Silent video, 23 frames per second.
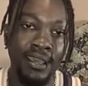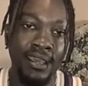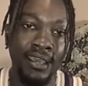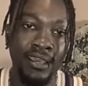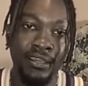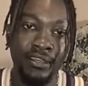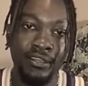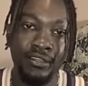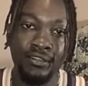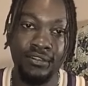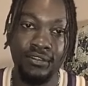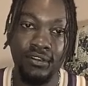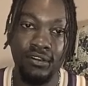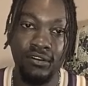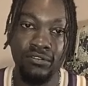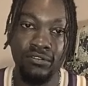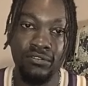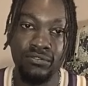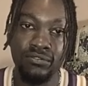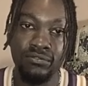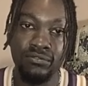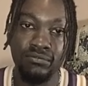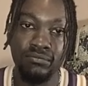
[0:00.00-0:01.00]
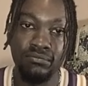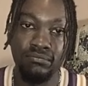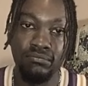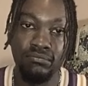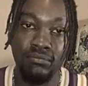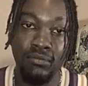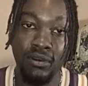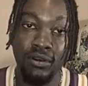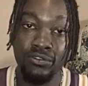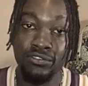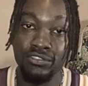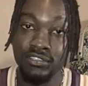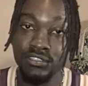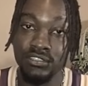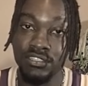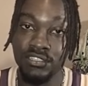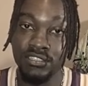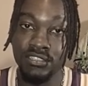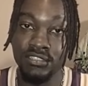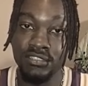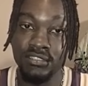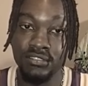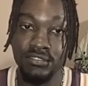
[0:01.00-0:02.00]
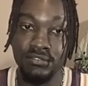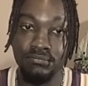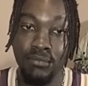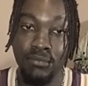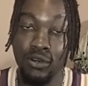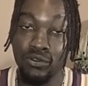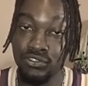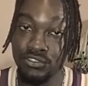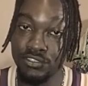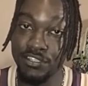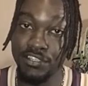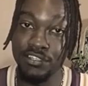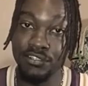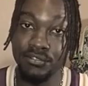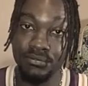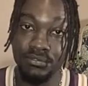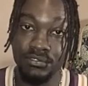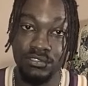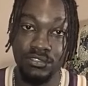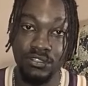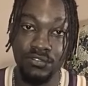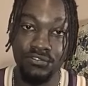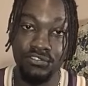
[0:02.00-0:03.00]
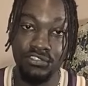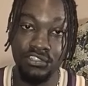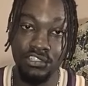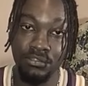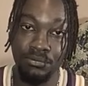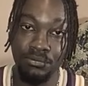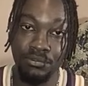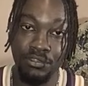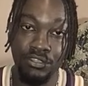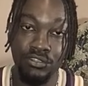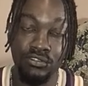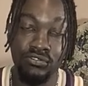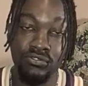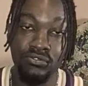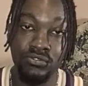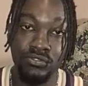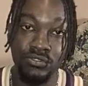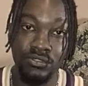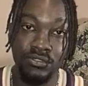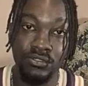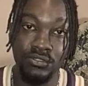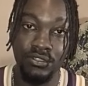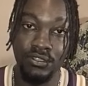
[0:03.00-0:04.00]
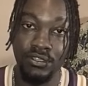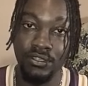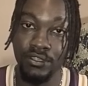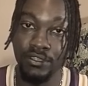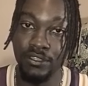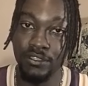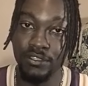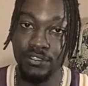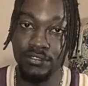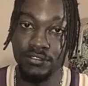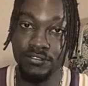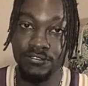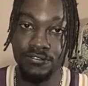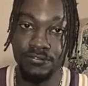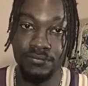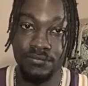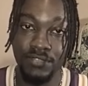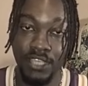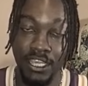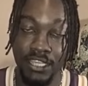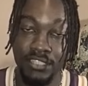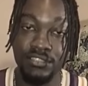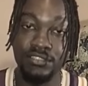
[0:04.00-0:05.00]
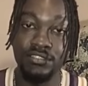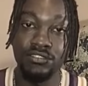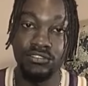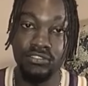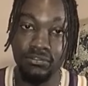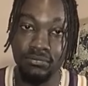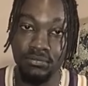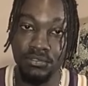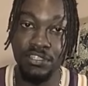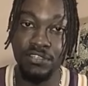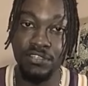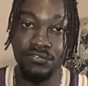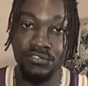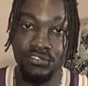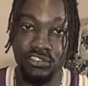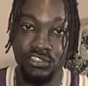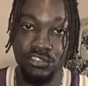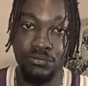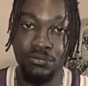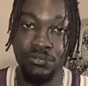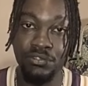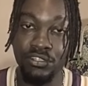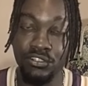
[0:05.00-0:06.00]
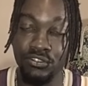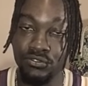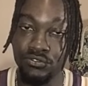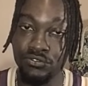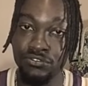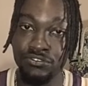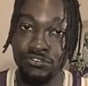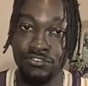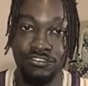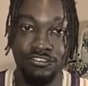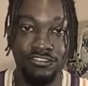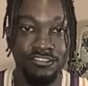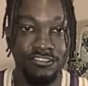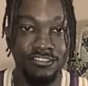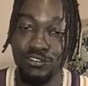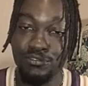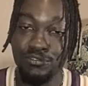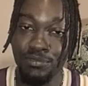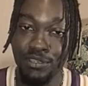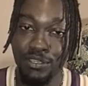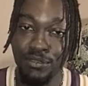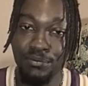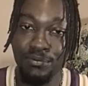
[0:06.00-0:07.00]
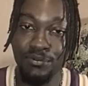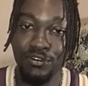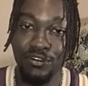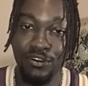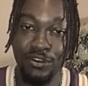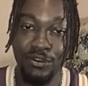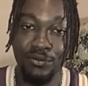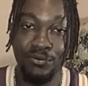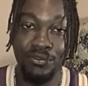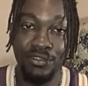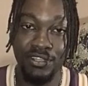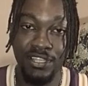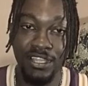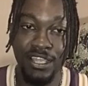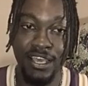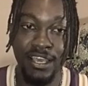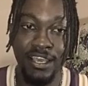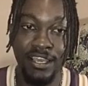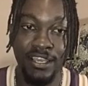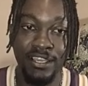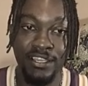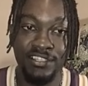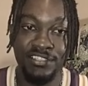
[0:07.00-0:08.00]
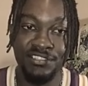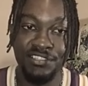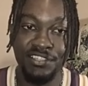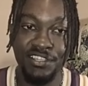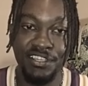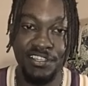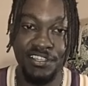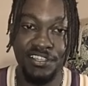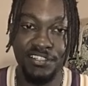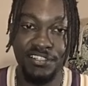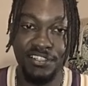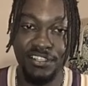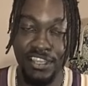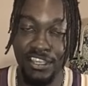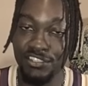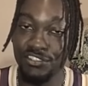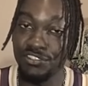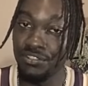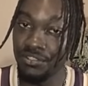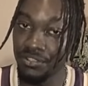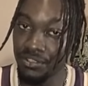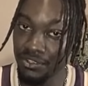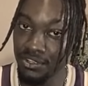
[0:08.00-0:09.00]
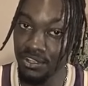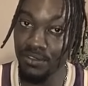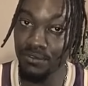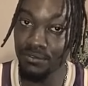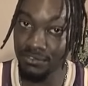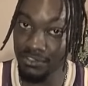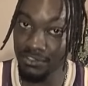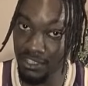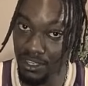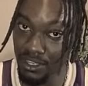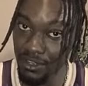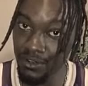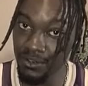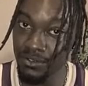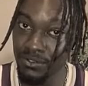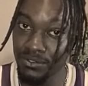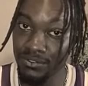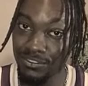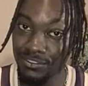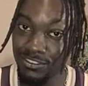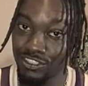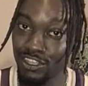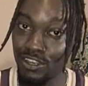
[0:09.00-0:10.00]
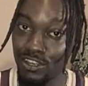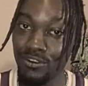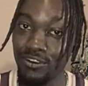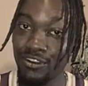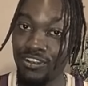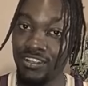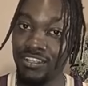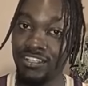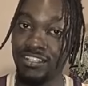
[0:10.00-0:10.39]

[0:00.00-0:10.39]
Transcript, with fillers: buy on mostly, most dips of Shiba Inu. I still believe in Shiba Inu. Most people are going to realize that they shouldn't have sold so